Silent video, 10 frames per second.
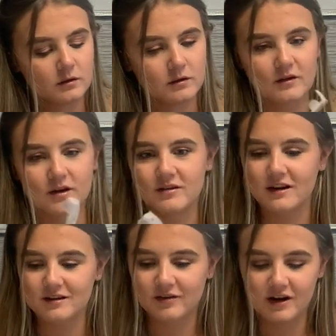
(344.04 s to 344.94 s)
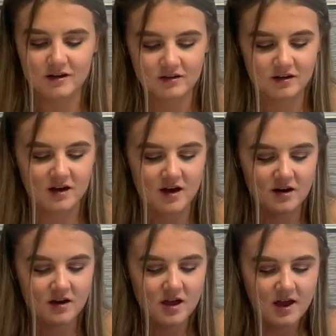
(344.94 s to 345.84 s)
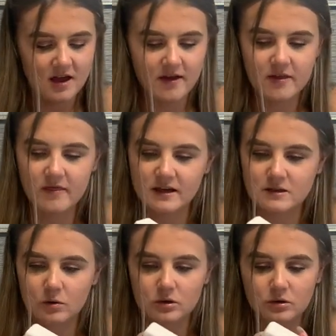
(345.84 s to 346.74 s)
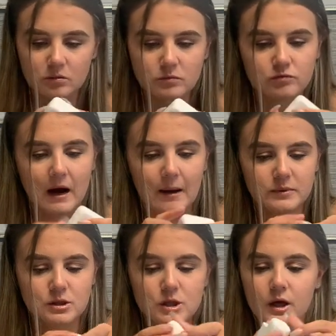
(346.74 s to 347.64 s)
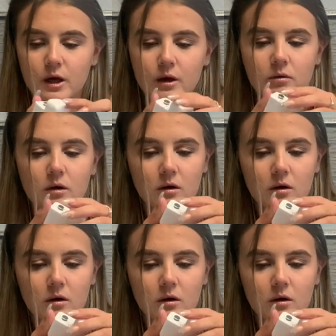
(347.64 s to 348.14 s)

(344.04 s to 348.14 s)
So satisfying yet again. And then this one comes wrapped too.